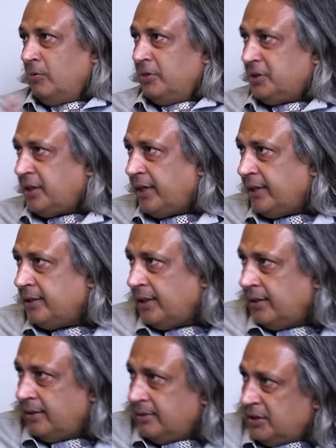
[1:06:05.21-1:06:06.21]
always create
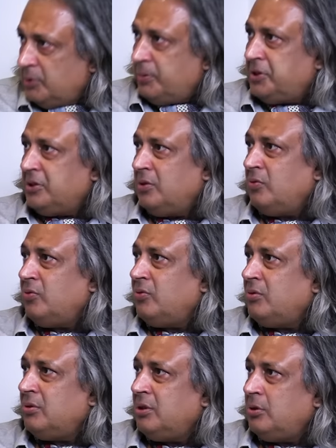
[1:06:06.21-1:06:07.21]
that suspicion of,
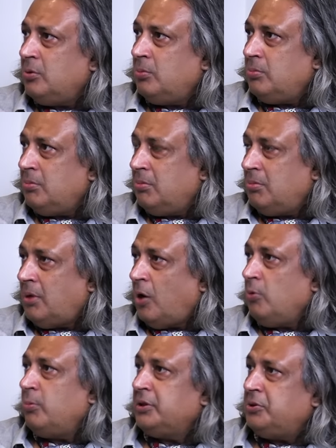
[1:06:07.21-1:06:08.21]
you know,
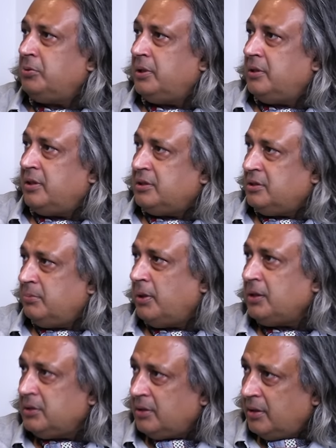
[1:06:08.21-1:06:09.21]
how much you can trust the
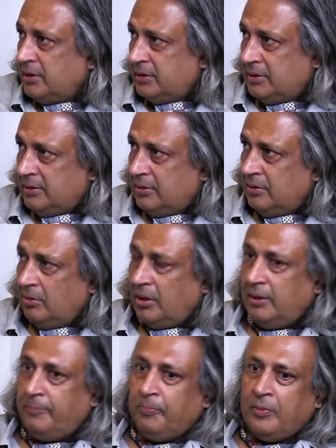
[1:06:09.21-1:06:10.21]
Pakistanis. Yes.
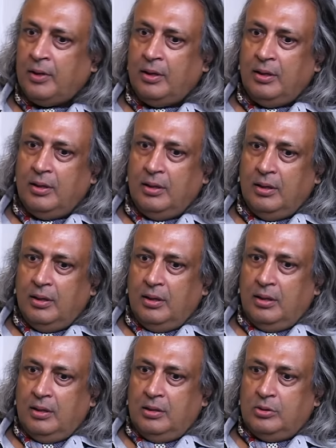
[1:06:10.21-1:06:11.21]
Okay.
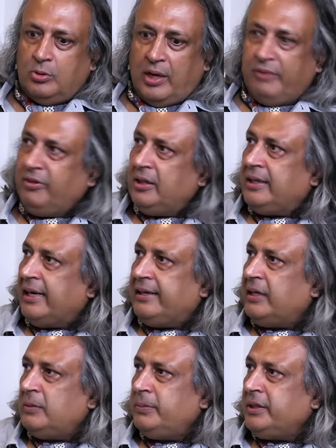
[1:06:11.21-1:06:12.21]
So I feel that
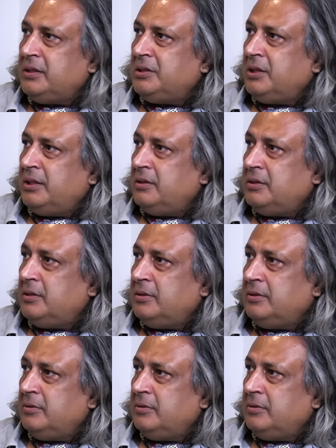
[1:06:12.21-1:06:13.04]
dynamic has changed.